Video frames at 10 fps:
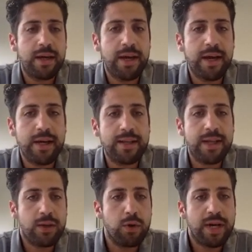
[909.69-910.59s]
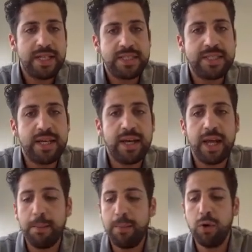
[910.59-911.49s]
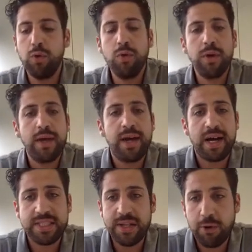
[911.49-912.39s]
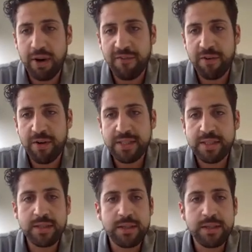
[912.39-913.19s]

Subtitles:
that you can see in blue as a reference.